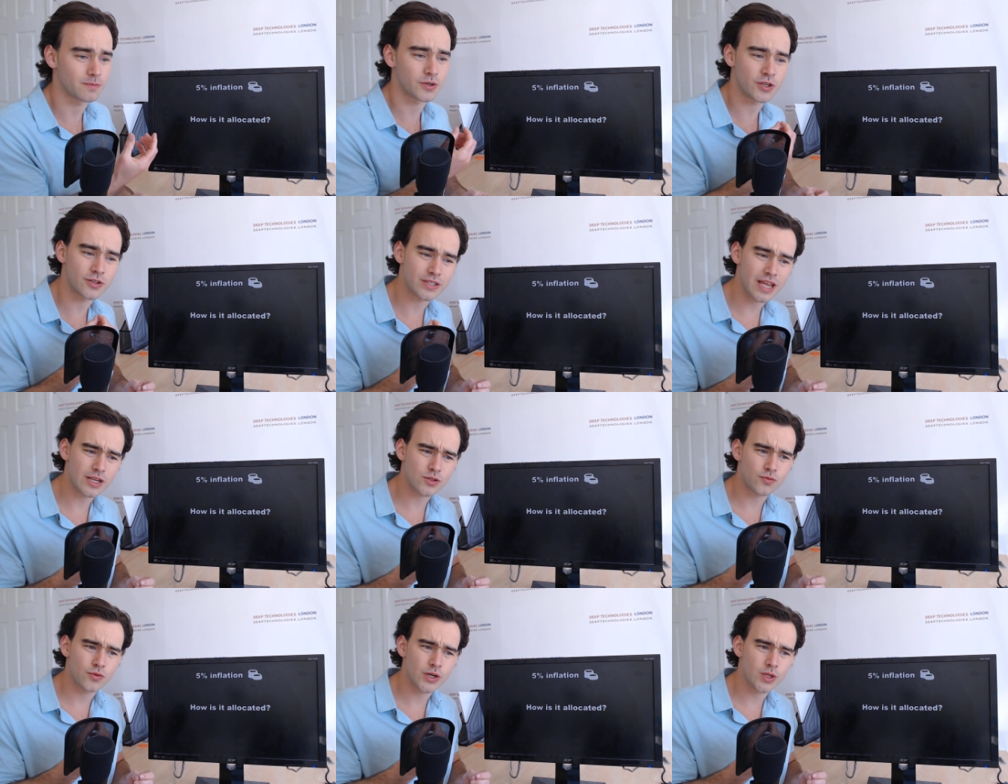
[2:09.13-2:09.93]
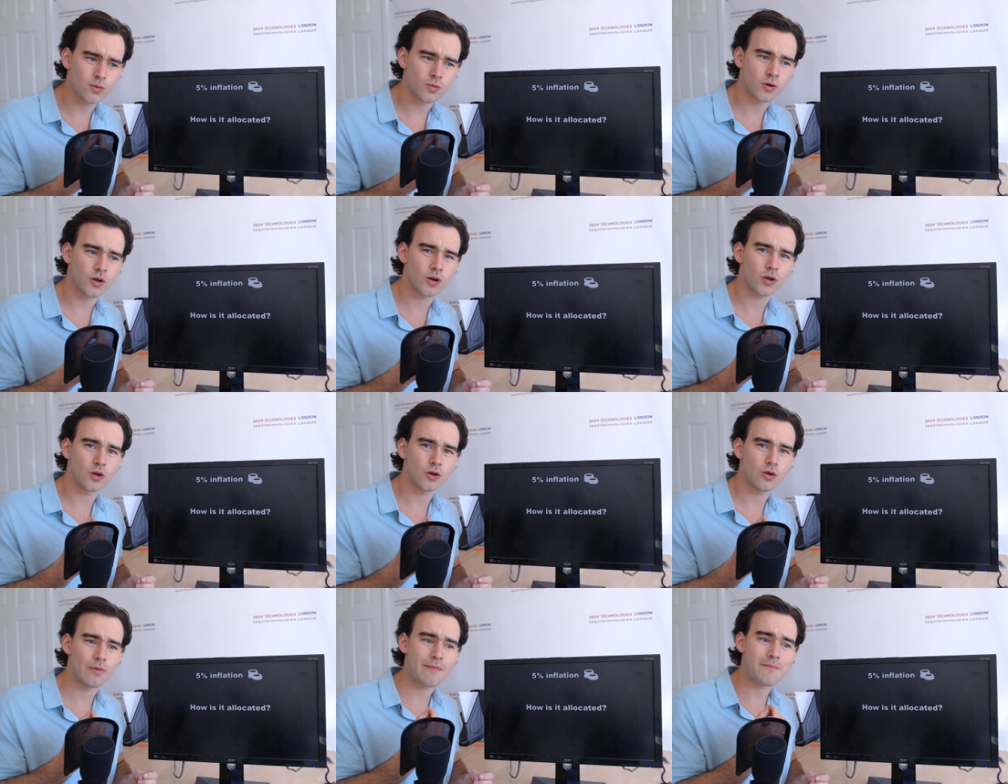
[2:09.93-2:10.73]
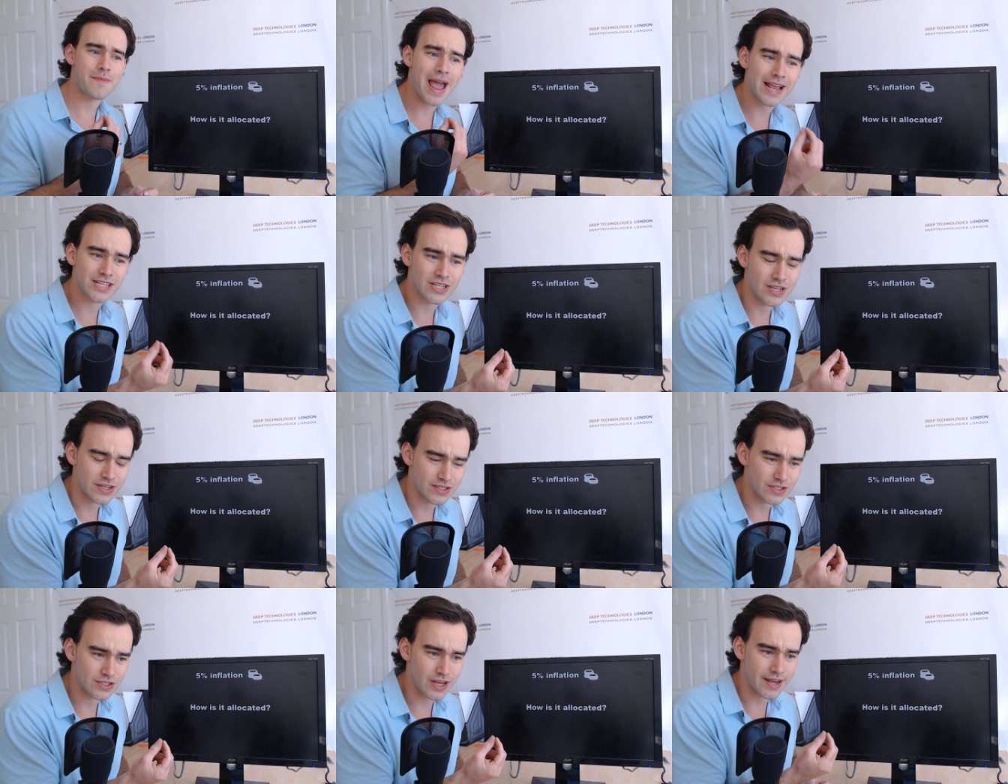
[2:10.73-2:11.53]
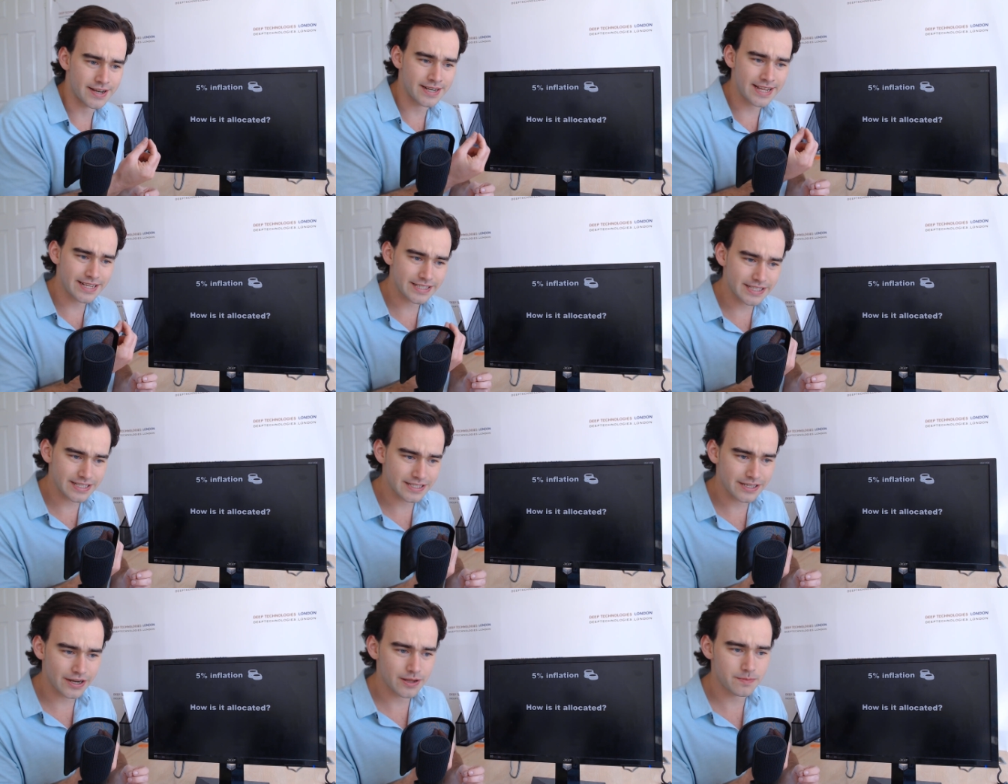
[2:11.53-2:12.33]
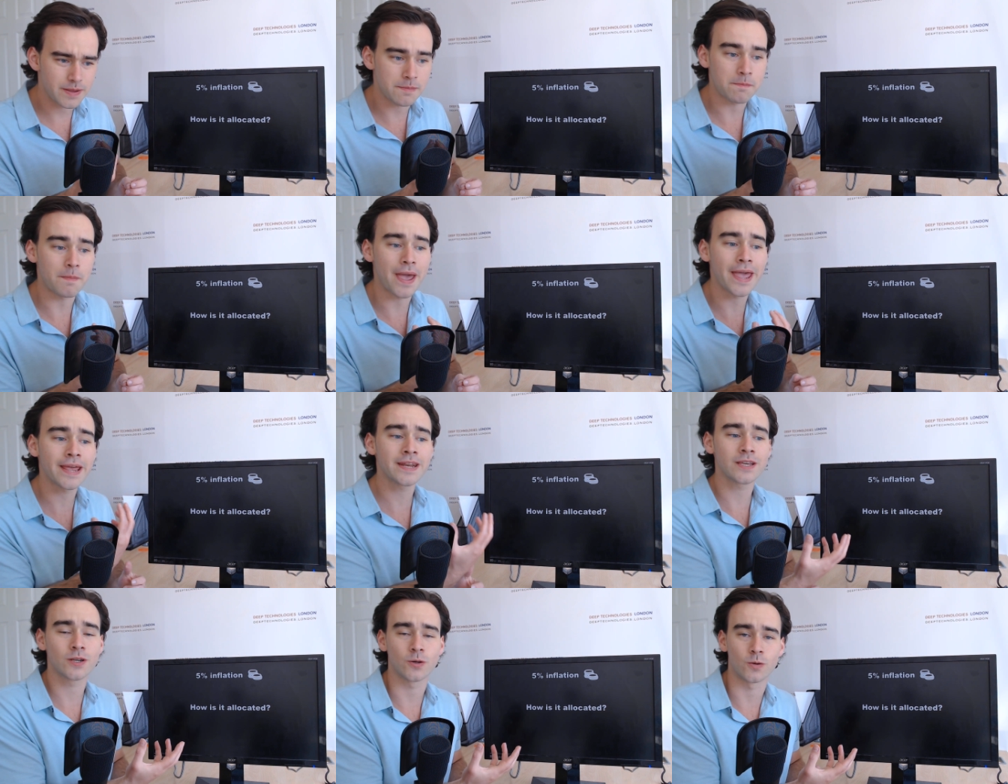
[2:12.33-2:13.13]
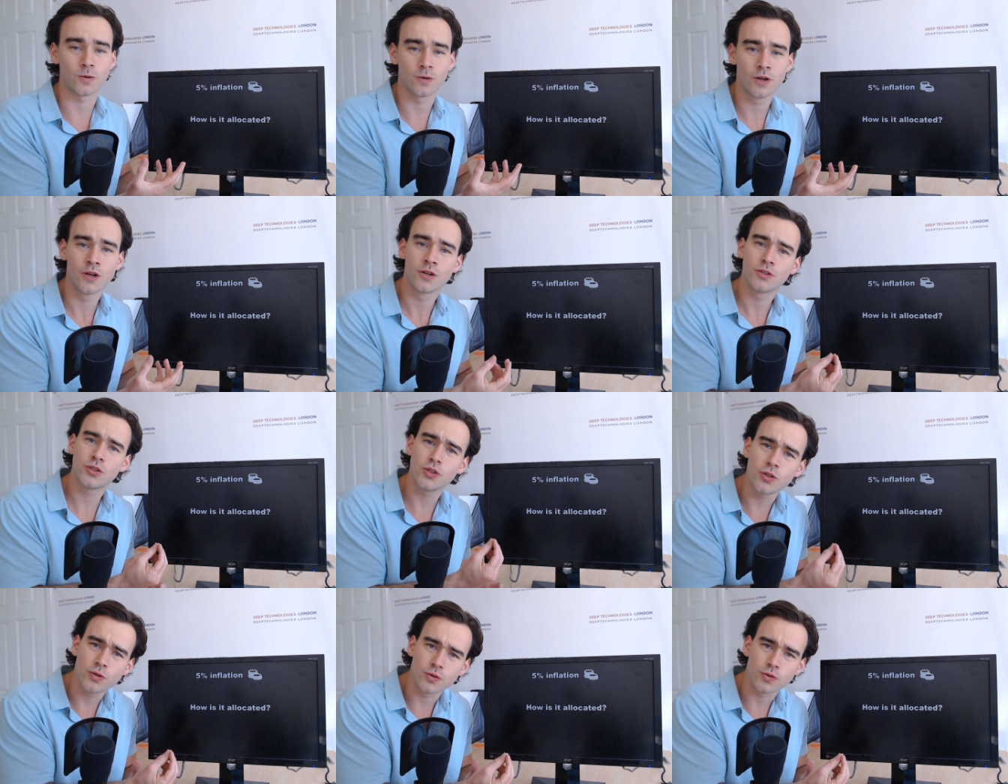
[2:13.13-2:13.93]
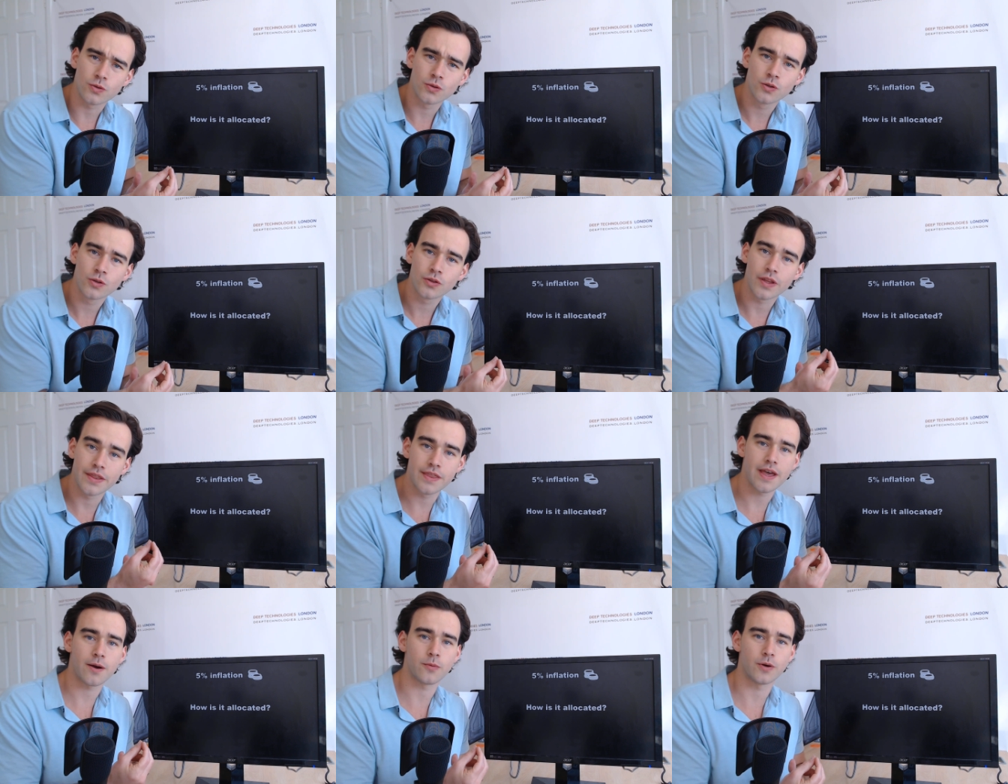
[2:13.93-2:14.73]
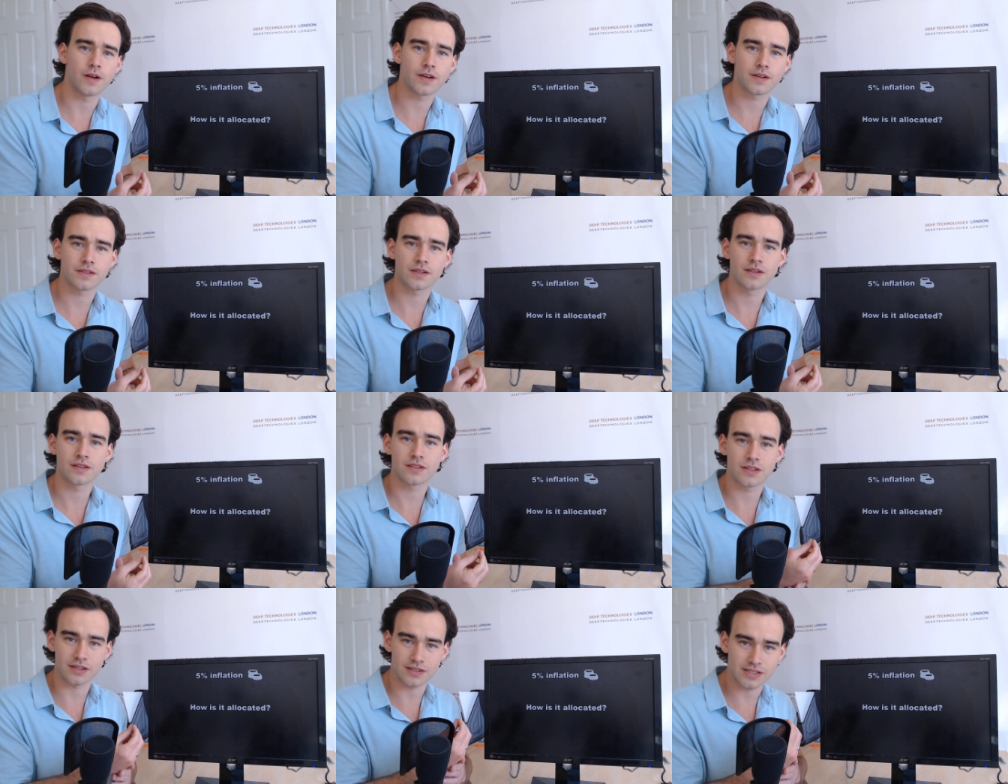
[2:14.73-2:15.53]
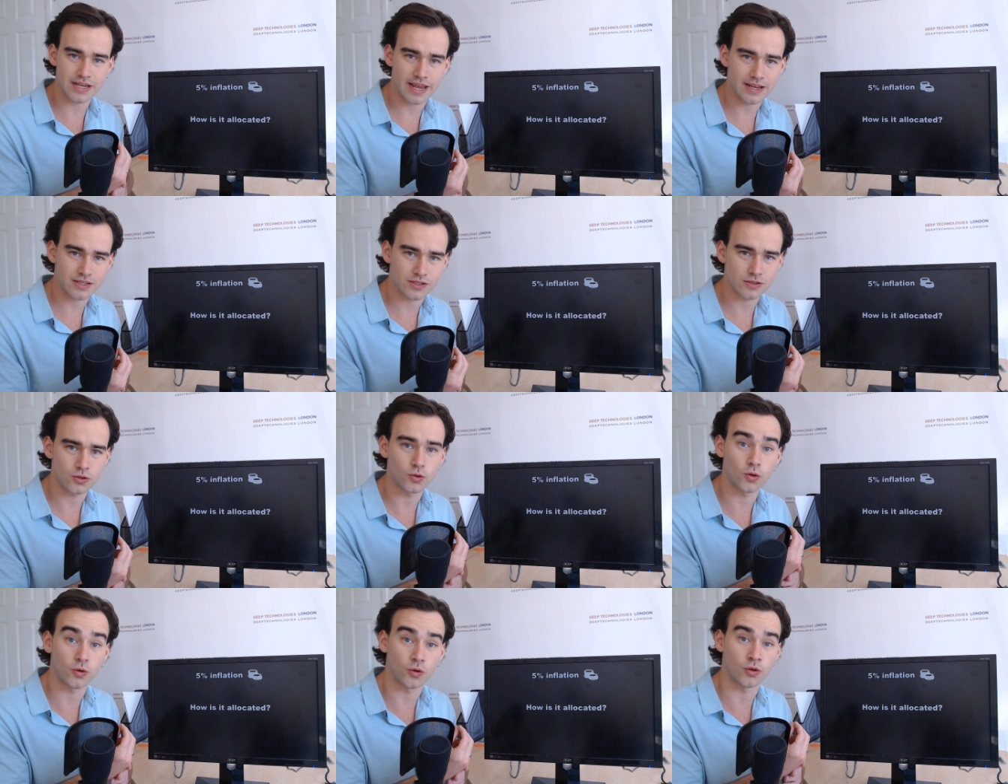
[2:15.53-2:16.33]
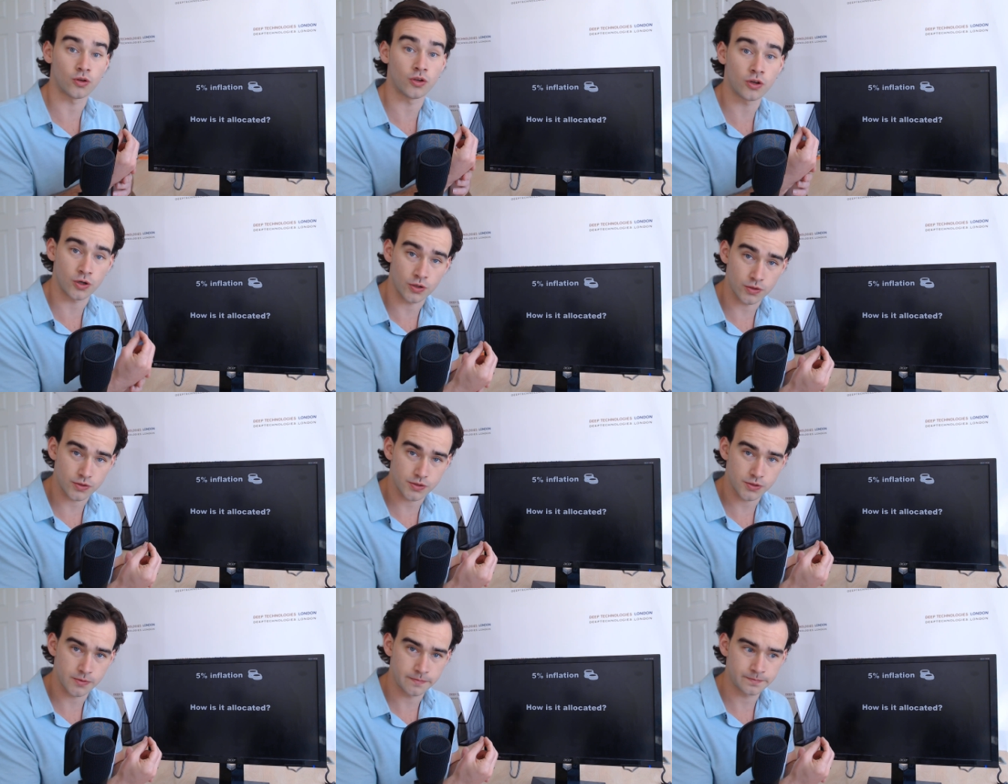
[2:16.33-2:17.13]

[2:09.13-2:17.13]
Because that's really what matters, and this is going to be pinnacle to the network's success or not.